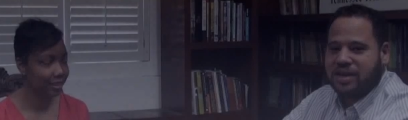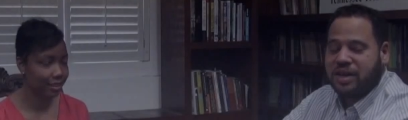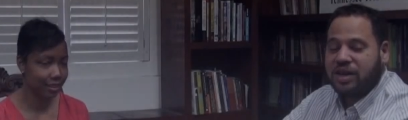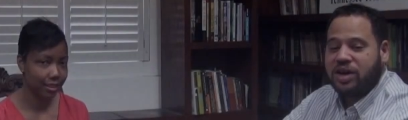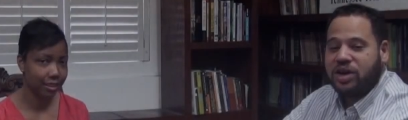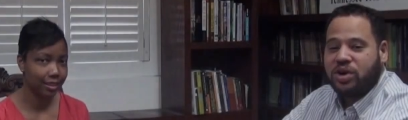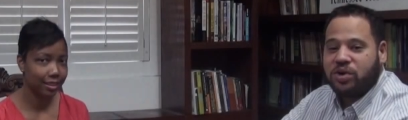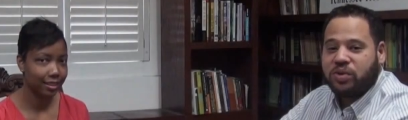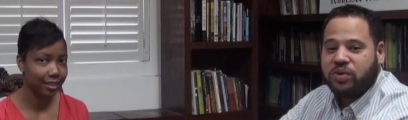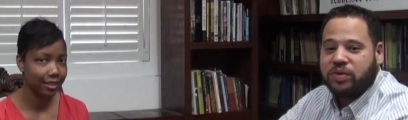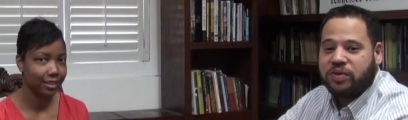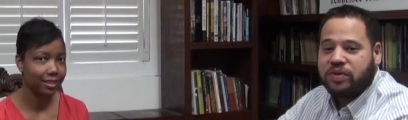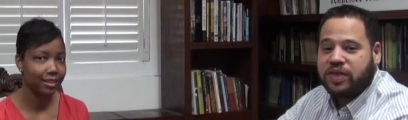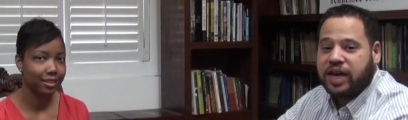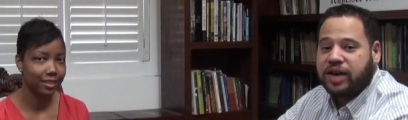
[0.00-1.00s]
Speaker 1: Hello,
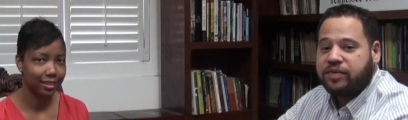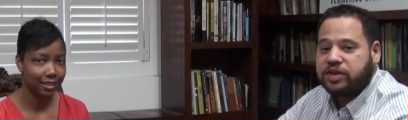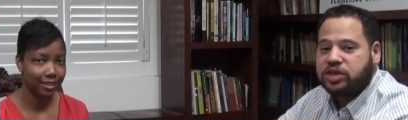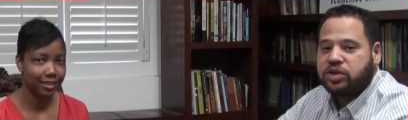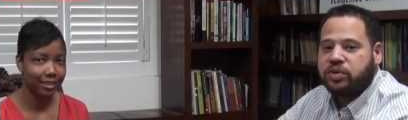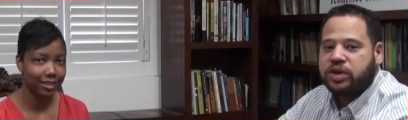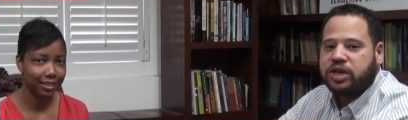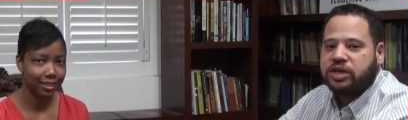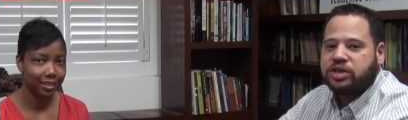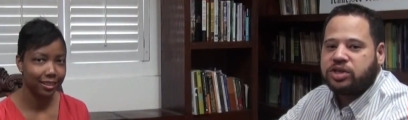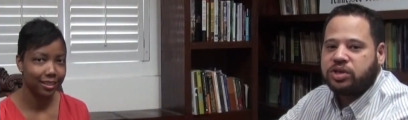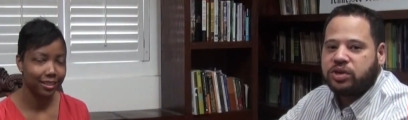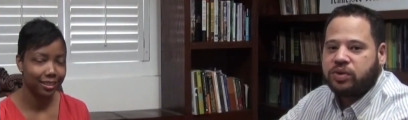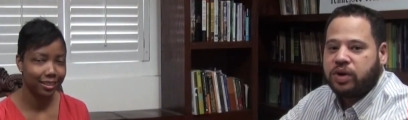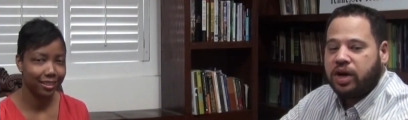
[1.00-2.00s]
thank you for tuning
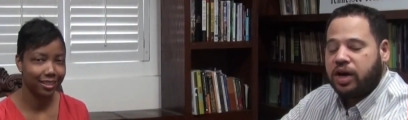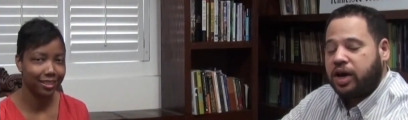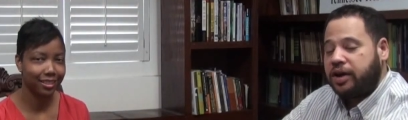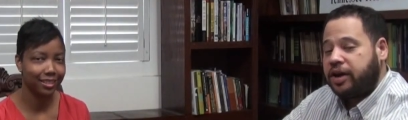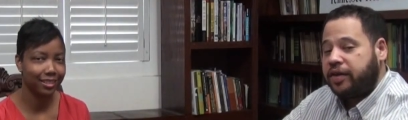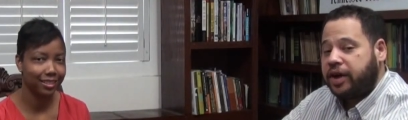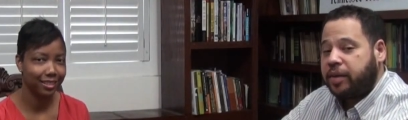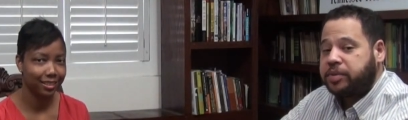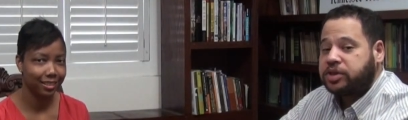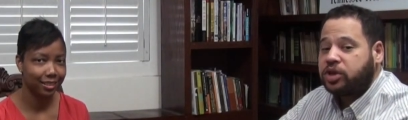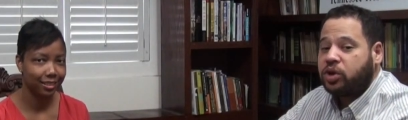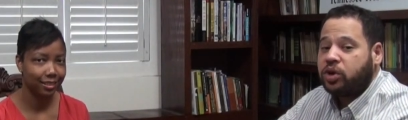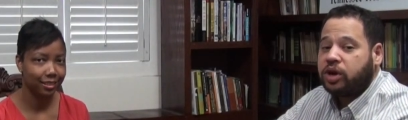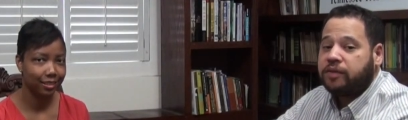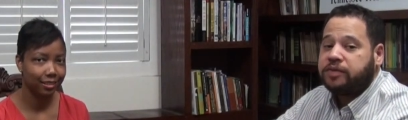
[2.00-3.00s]
into another
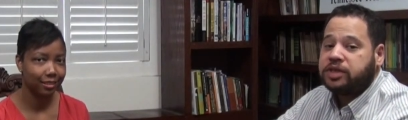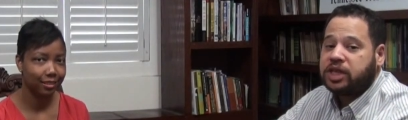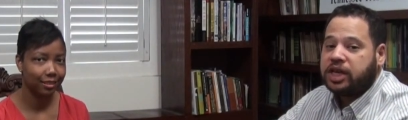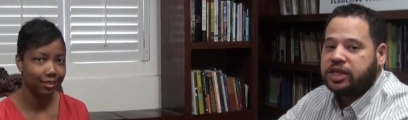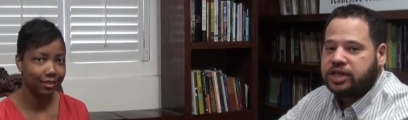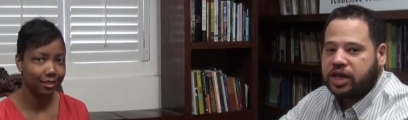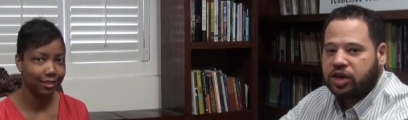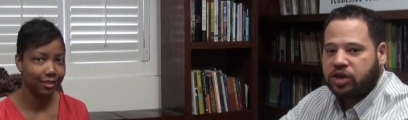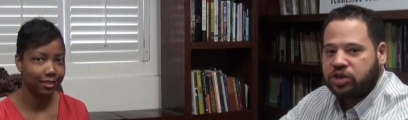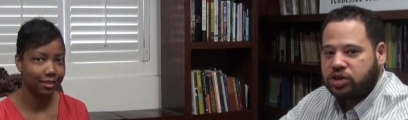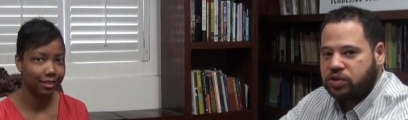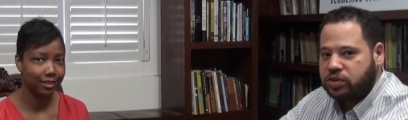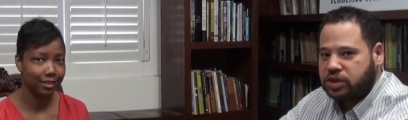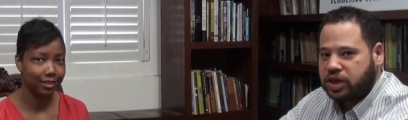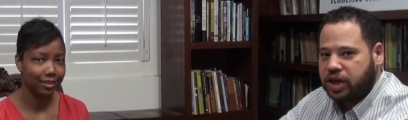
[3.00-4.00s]
episode of Take 10 on
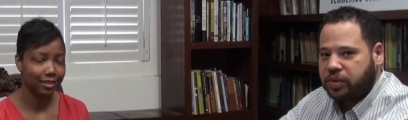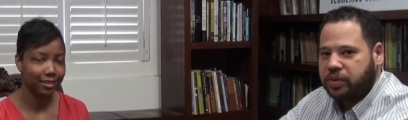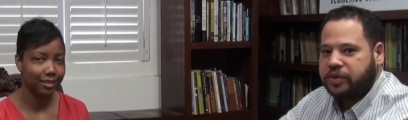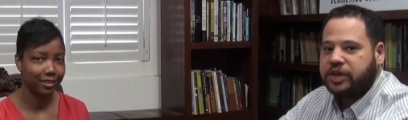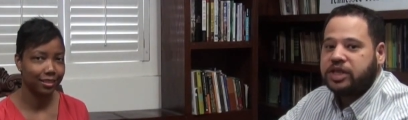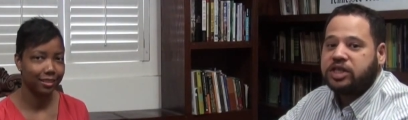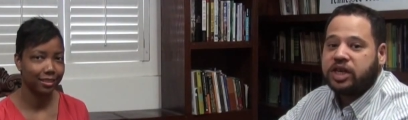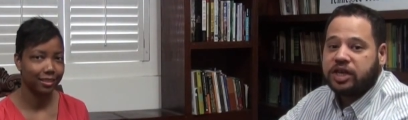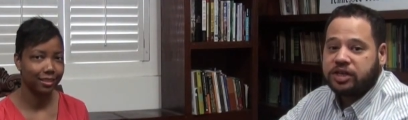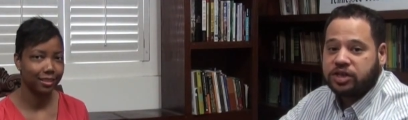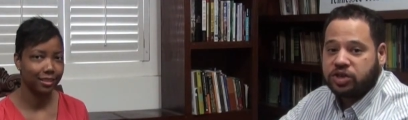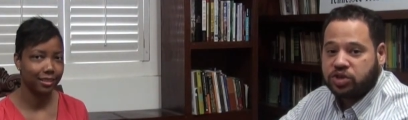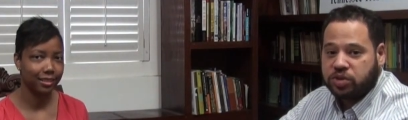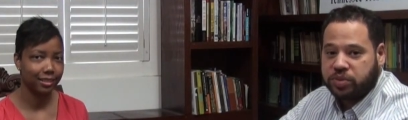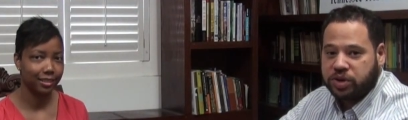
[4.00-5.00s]
Tuesday with the
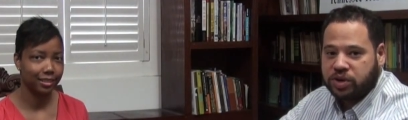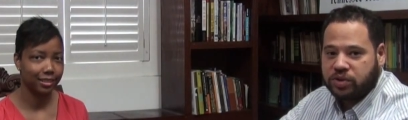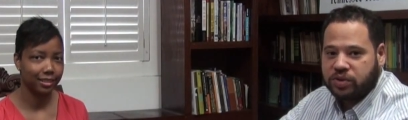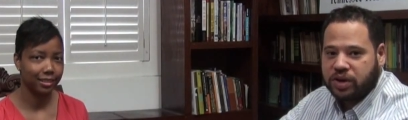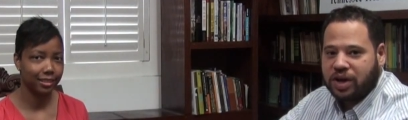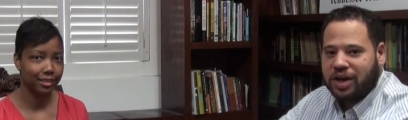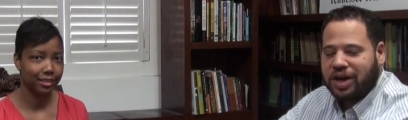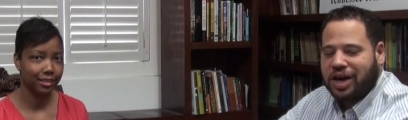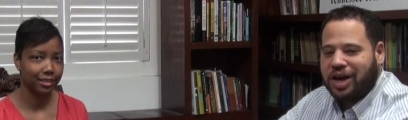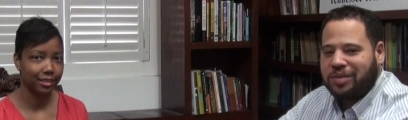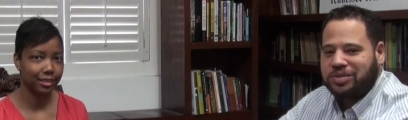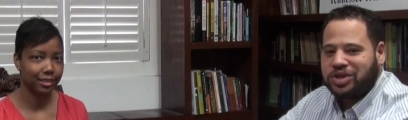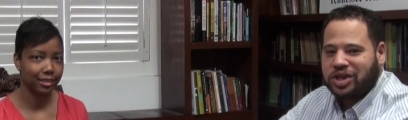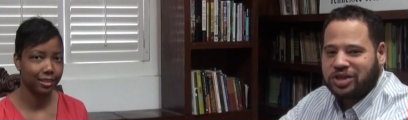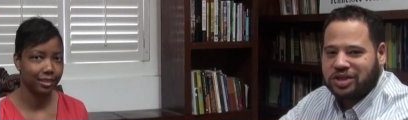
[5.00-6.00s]
Tennessee Tribune.
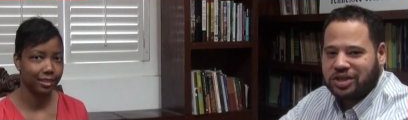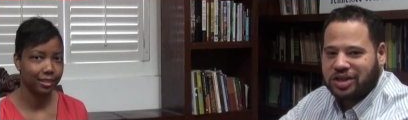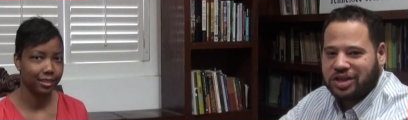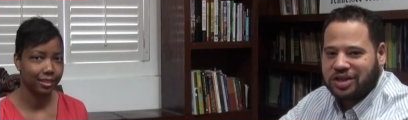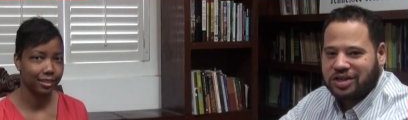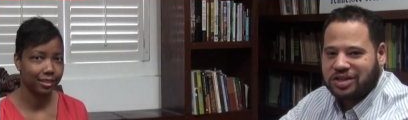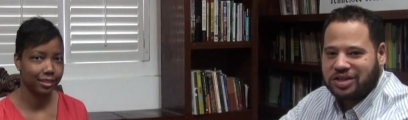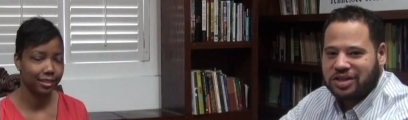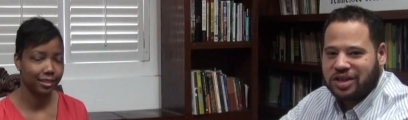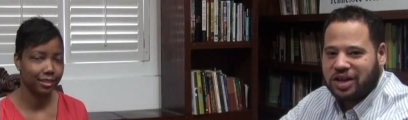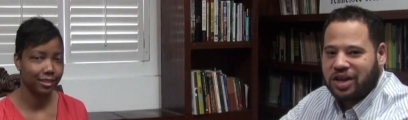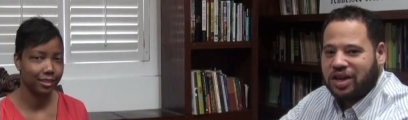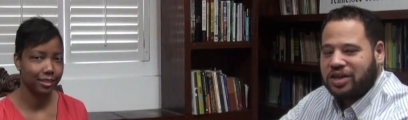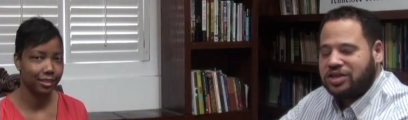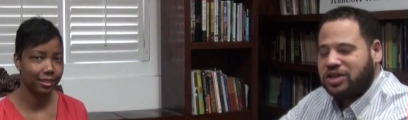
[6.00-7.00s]
I'm Jason Luntz.
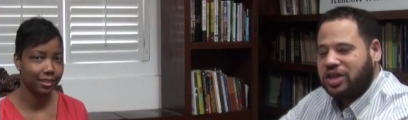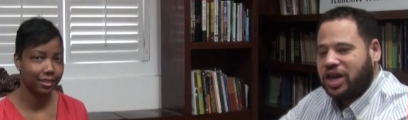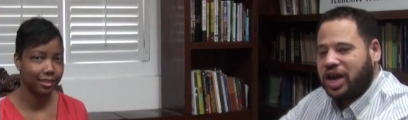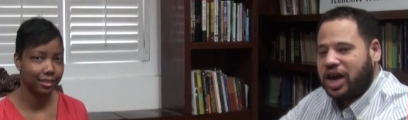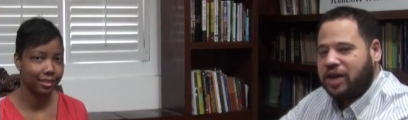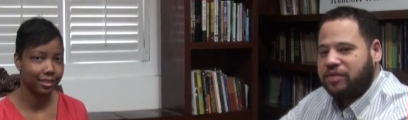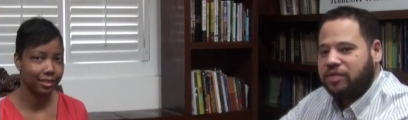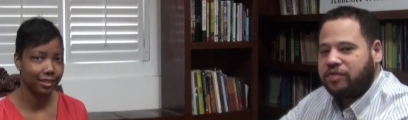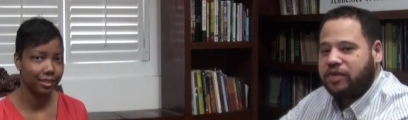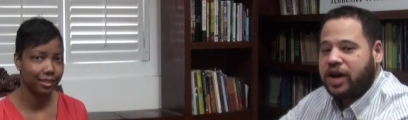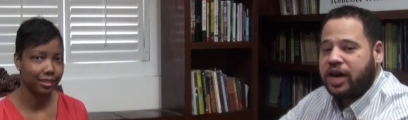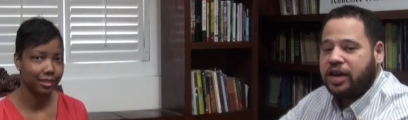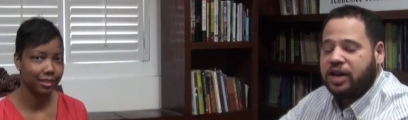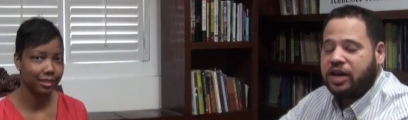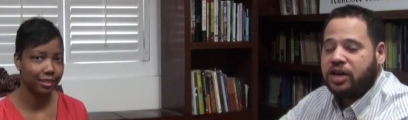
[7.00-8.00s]
Today I've
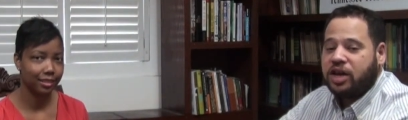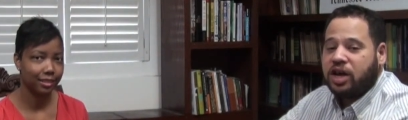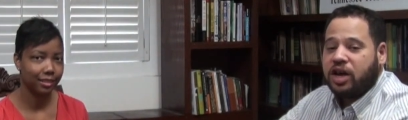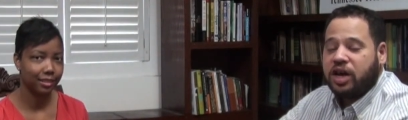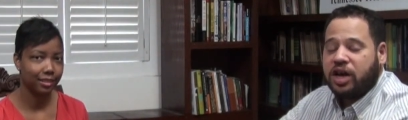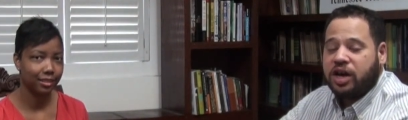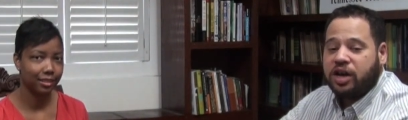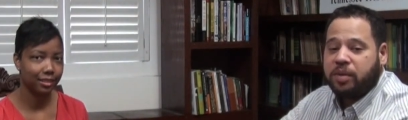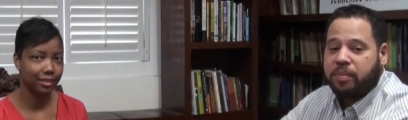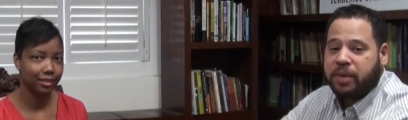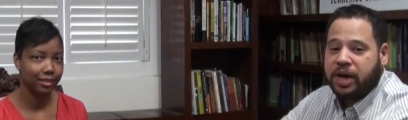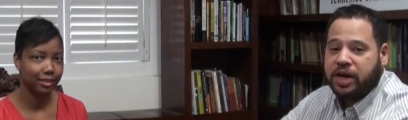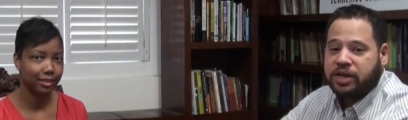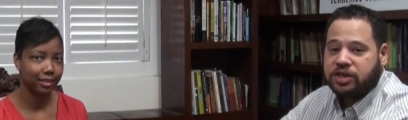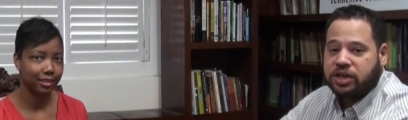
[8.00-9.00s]
invited an
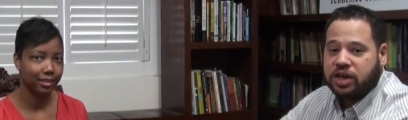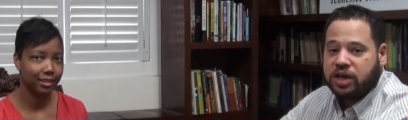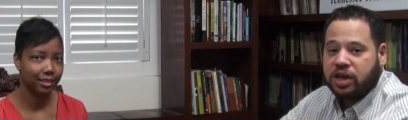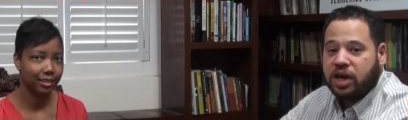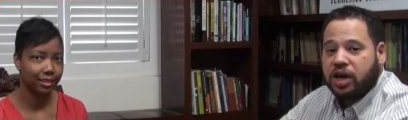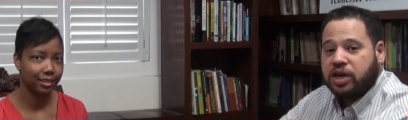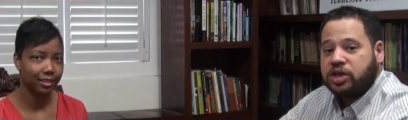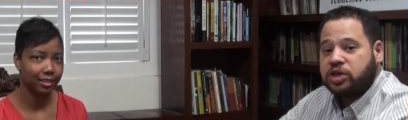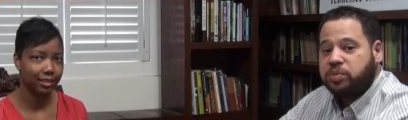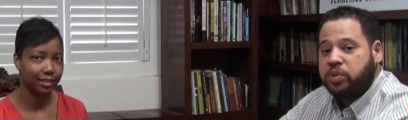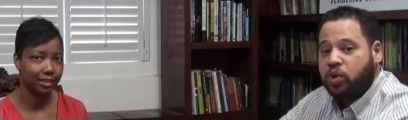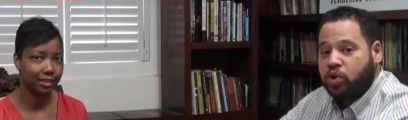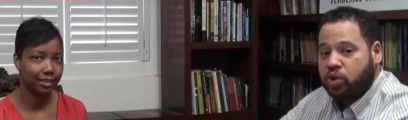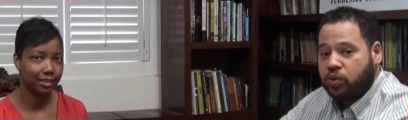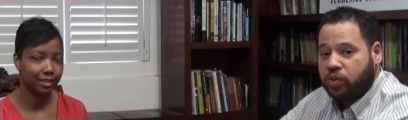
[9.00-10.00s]
amazing
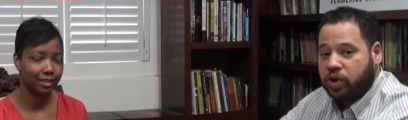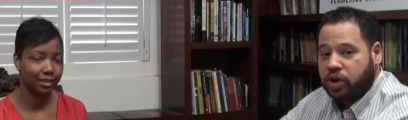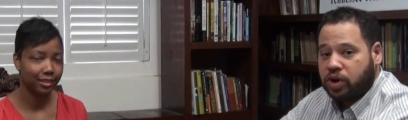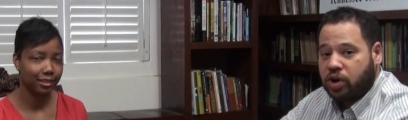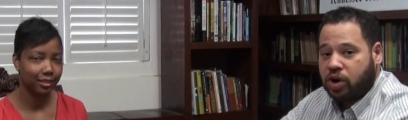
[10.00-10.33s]
spoken word